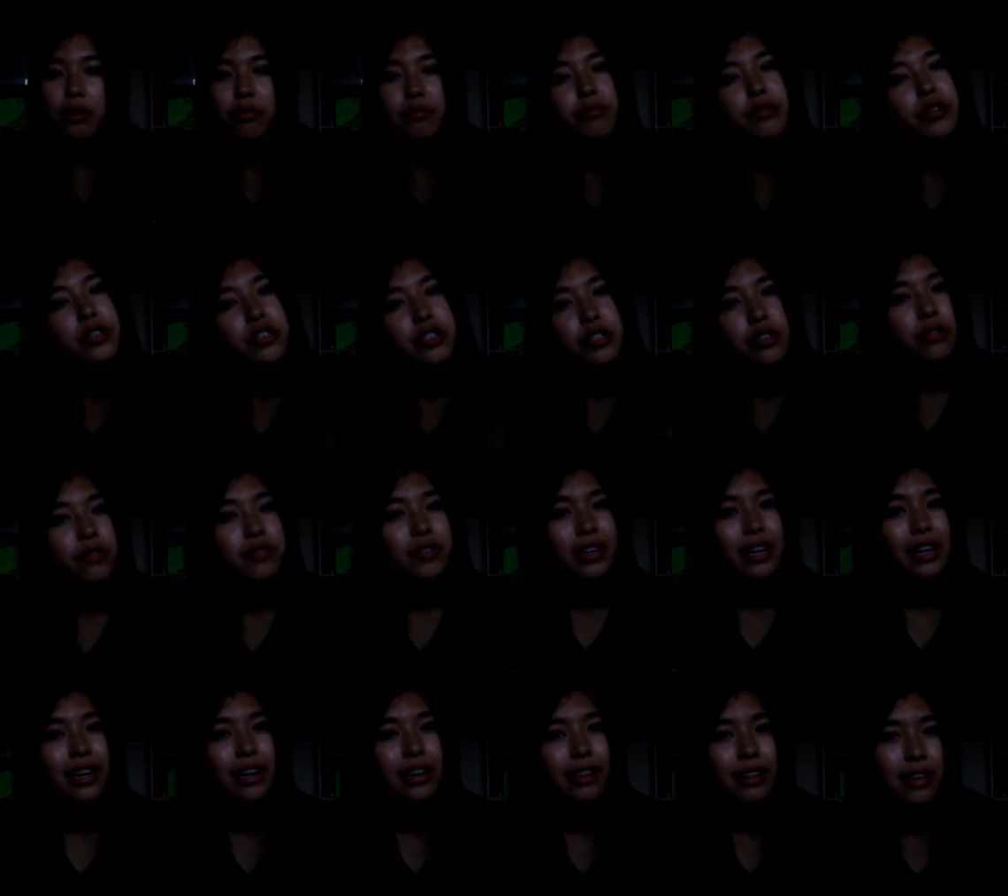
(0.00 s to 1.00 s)

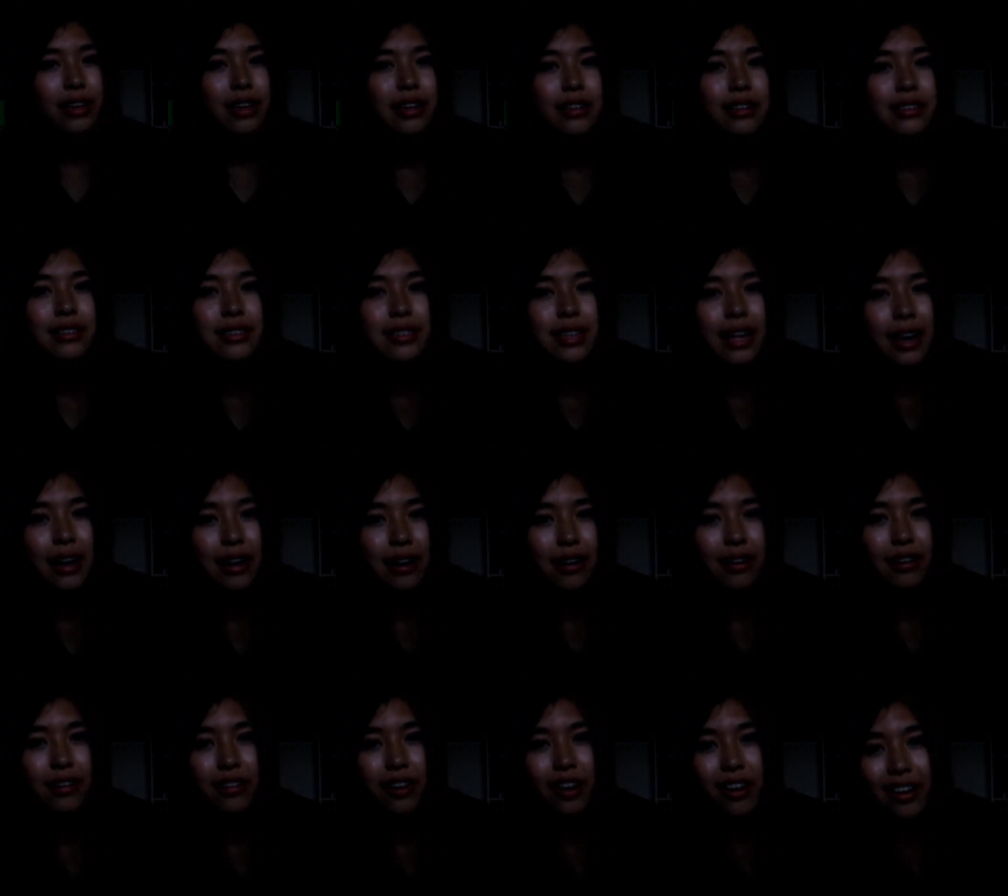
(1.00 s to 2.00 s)
rejuvenating things that
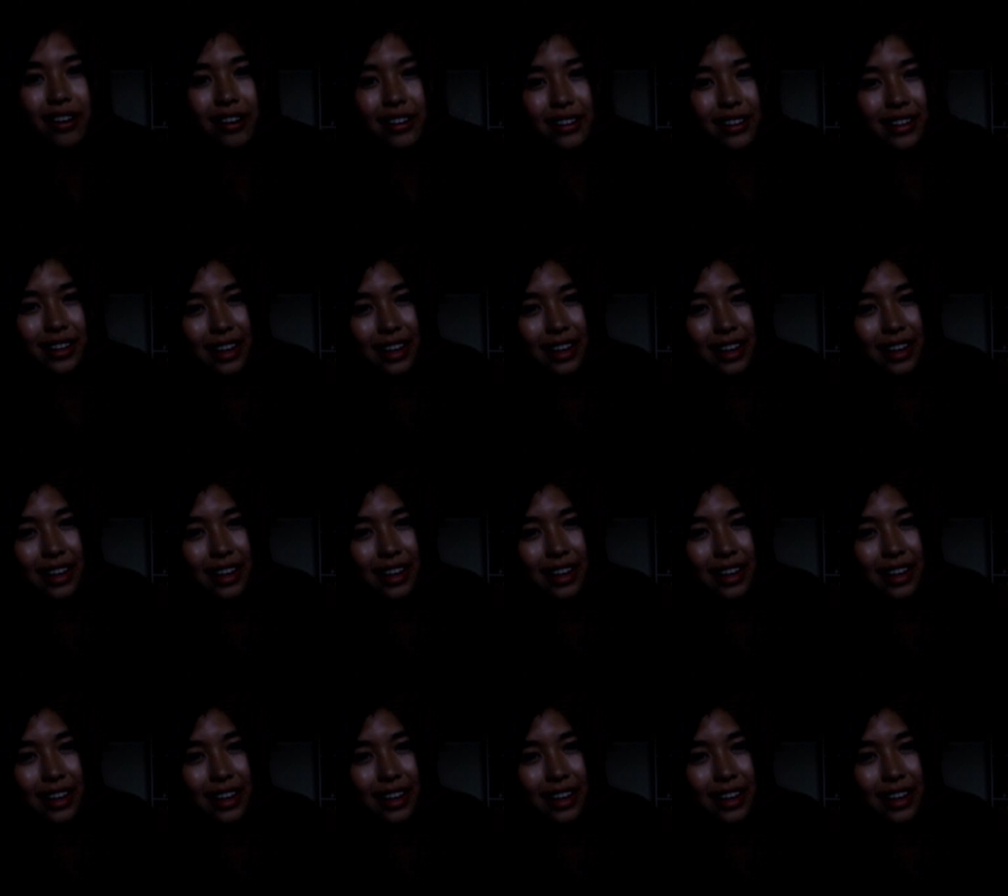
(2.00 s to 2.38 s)
are not